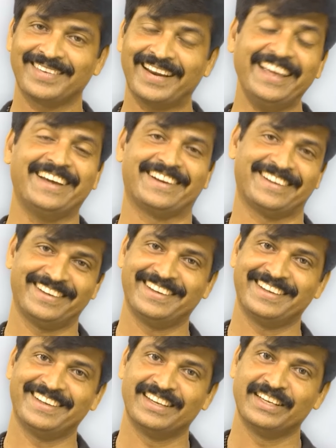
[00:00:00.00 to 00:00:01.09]
Clear?
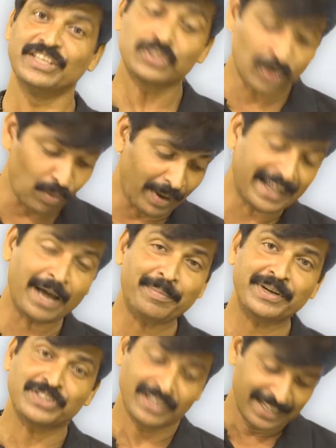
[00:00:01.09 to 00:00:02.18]
So, what
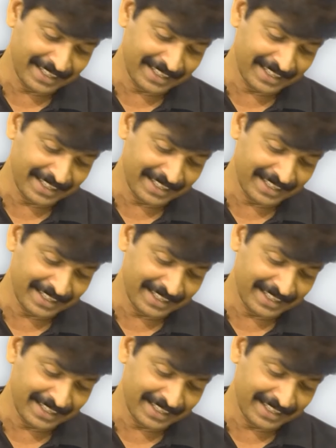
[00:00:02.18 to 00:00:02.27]
happens?